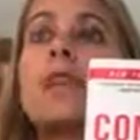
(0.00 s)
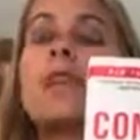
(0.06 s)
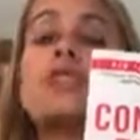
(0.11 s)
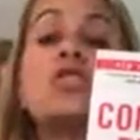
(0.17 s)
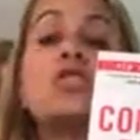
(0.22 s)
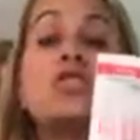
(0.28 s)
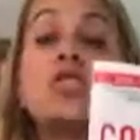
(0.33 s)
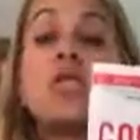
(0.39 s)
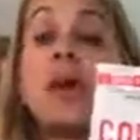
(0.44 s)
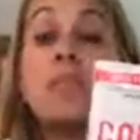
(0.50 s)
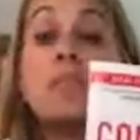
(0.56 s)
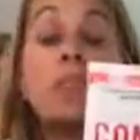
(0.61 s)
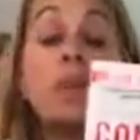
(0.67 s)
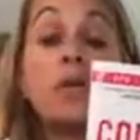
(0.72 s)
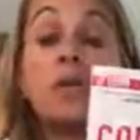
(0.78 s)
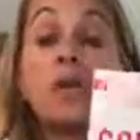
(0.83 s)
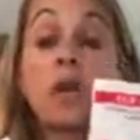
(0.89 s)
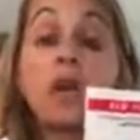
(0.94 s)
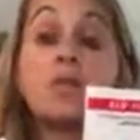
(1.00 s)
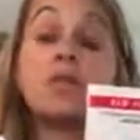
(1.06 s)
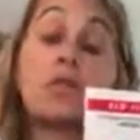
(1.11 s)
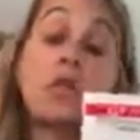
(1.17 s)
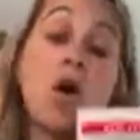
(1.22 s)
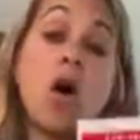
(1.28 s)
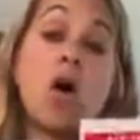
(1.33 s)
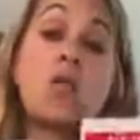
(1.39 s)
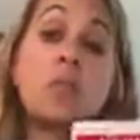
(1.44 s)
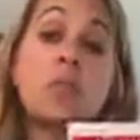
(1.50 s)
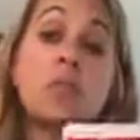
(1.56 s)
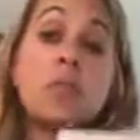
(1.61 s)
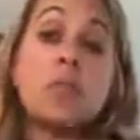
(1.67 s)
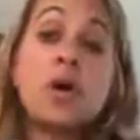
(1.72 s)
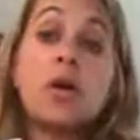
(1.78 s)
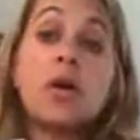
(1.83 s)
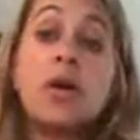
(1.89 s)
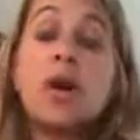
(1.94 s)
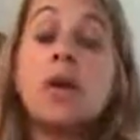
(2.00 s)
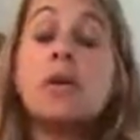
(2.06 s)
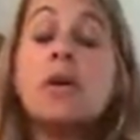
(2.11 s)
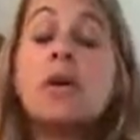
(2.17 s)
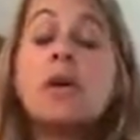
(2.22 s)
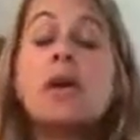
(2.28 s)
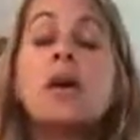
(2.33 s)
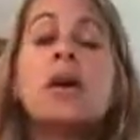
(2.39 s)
it's just a great book that goes along with the program.